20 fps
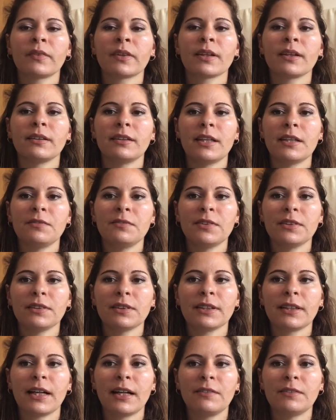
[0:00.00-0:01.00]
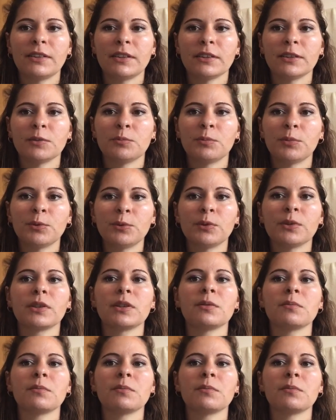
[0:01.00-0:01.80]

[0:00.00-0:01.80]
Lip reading: they will cover the book,